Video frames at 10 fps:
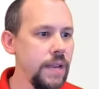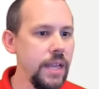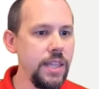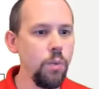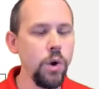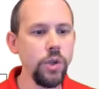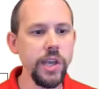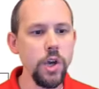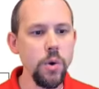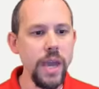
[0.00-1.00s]
and then we'll
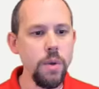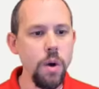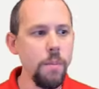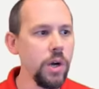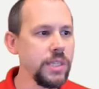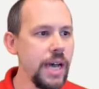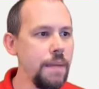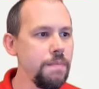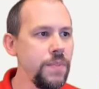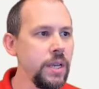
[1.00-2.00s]
click OK one more time.